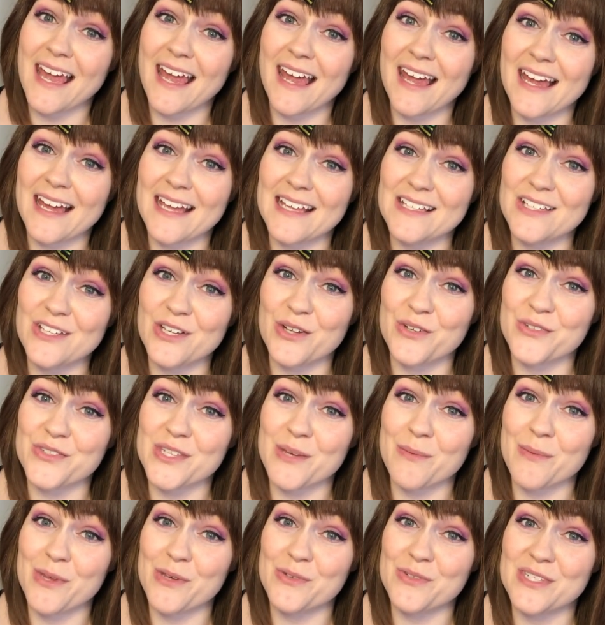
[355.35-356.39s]
and you know,
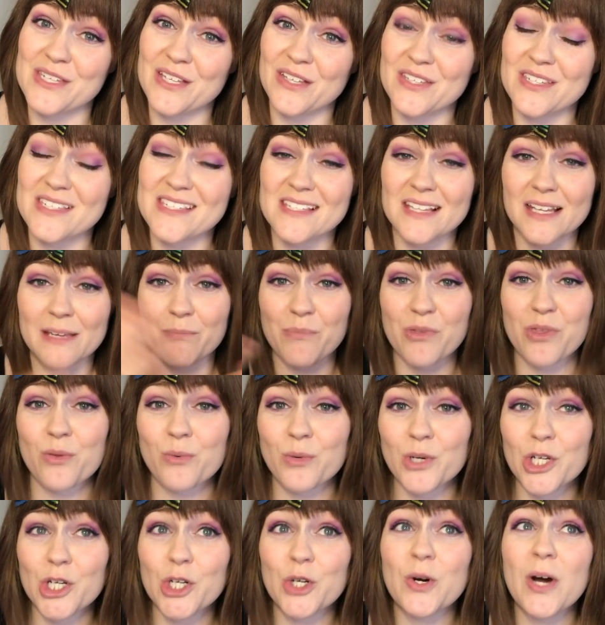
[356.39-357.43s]
some of those still slip
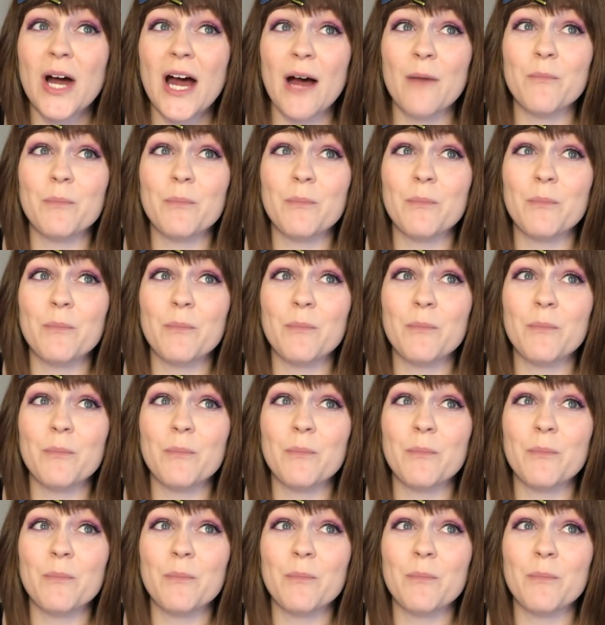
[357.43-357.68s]
through,